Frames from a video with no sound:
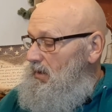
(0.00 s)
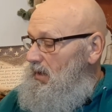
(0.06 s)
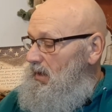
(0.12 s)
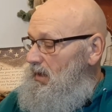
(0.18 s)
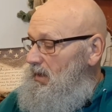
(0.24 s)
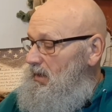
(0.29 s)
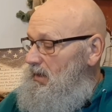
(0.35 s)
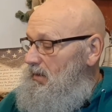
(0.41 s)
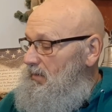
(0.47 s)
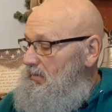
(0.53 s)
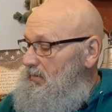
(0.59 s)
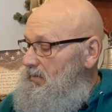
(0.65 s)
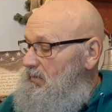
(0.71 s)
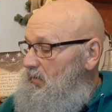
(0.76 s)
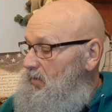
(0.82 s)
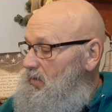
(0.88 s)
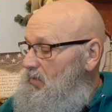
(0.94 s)

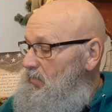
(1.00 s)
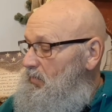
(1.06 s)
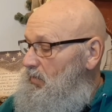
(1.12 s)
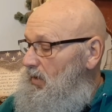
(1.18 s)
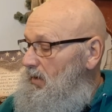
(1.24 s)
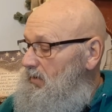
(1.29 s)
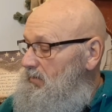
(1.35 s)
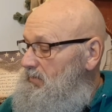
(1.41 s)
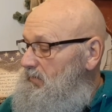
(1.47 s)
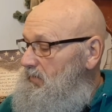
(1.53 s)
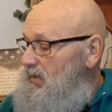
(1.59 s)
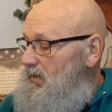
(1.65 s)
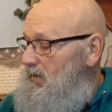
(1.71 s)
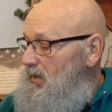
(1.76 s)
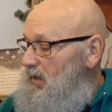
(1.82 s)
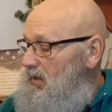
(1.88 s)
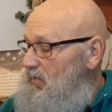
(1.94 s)
Here we go, product of
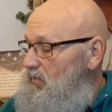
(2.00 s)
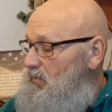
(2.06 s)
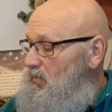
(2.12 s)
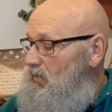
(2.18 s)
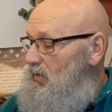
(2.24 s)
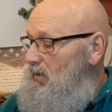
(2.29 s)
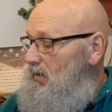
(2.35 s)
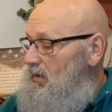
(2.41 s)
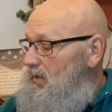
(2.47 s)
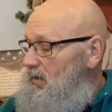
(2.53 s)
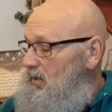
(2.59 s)
Ecuador.